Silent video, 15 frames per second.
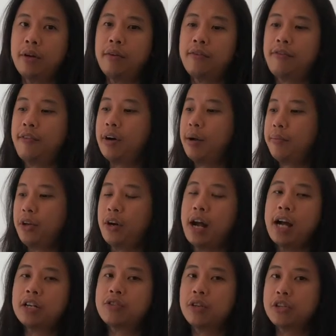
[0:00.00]
from your
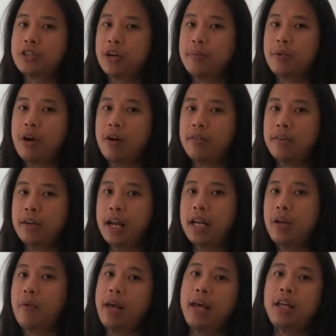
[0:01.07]
actual drum cover
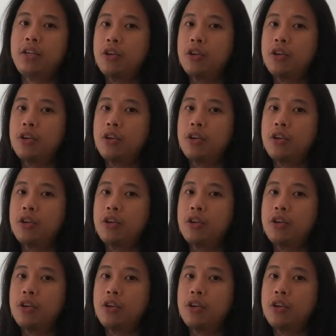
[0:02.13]
anyway and